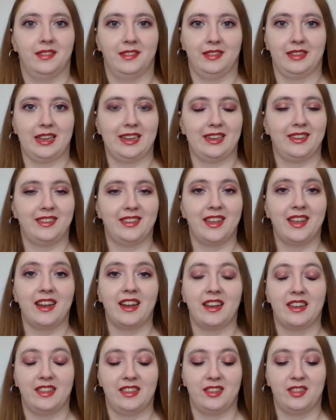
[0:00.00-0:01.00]
like I
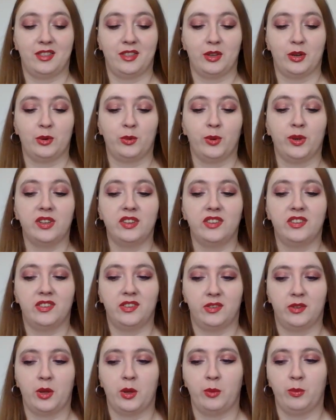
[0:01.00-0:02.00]
said, there was
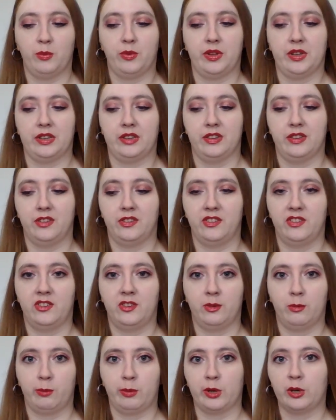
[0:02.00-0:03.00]
someone
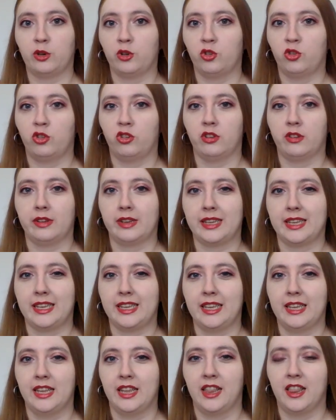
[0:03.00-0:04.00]

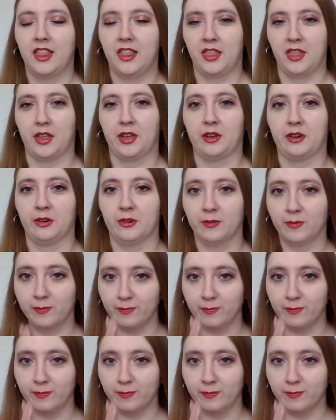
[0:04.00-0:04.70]
spiritually there